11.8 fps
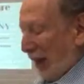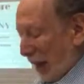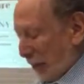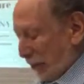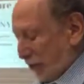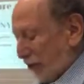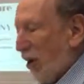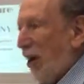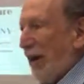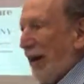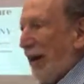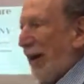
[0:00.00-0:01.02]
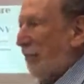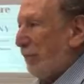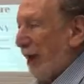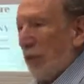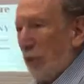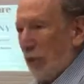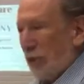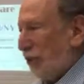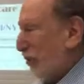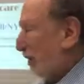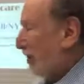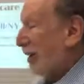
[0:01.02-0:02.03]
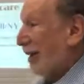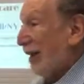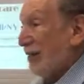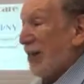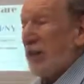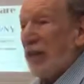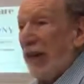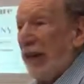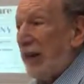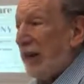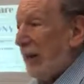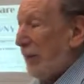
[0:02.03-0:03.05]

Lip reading: I will start, but I want you to, as I say,